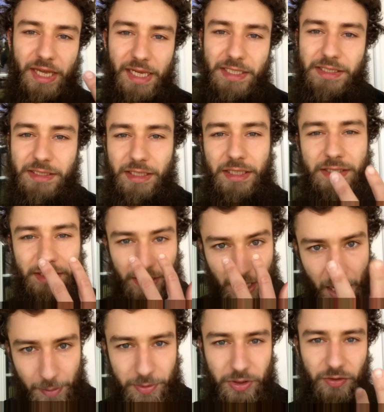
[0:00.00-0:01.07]
case studies and
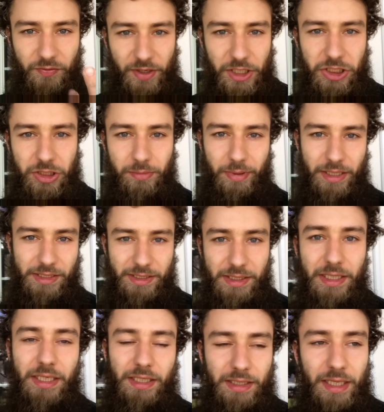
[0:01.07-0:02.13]
observation by
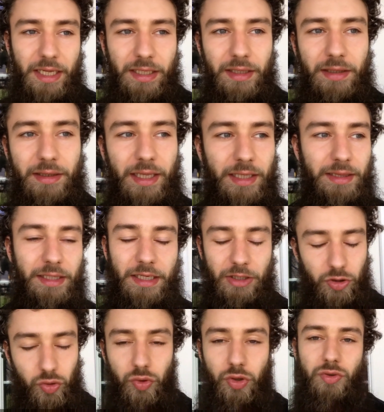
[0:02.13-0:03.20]
seeing that they
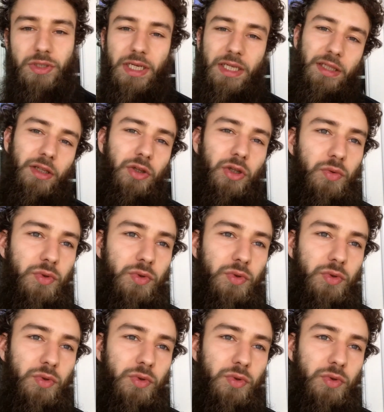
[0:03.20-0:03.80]
do use it. And then